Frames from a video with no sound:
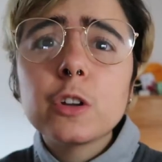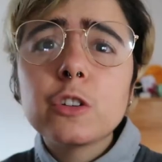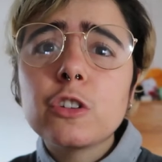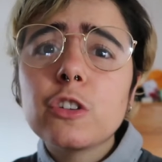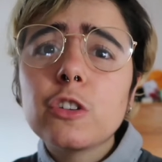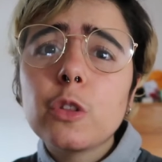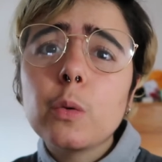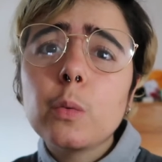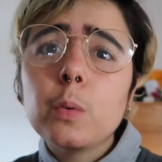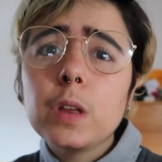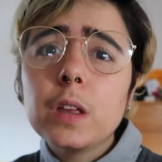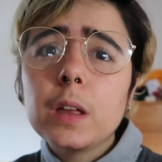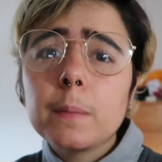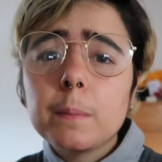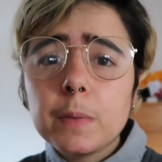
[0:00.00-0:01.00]
which is the
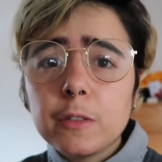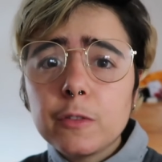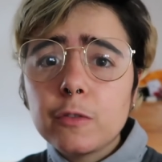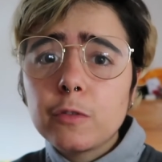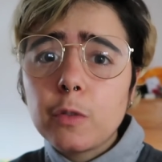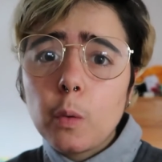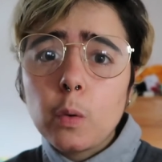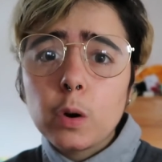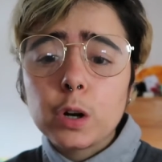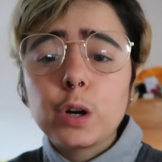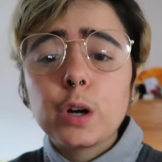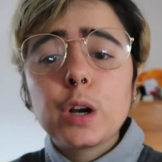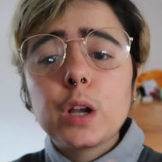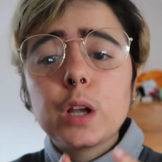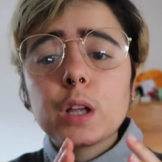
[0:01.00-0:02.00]
week
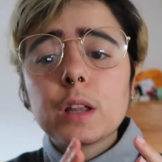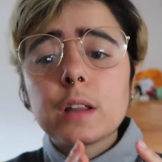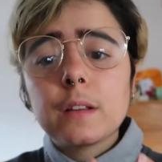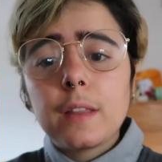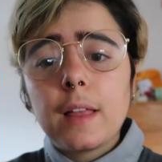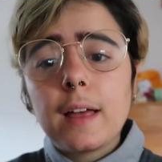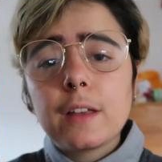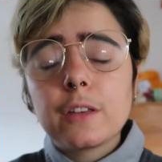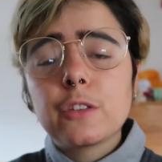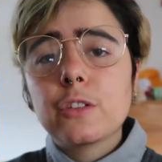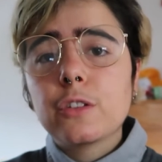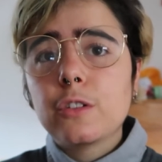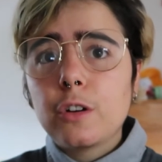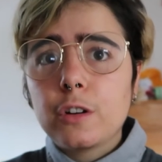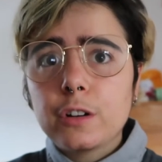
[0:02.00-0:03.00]
before class
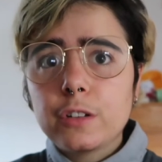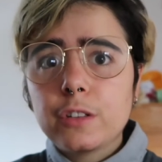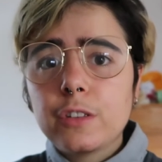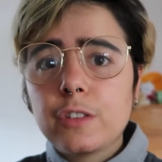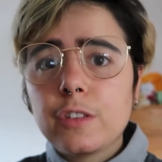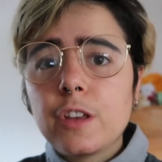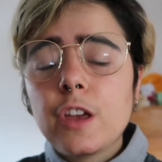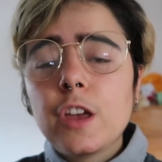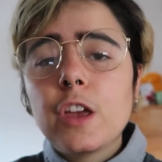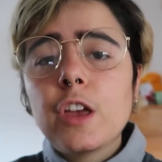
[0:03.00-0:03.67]
starts.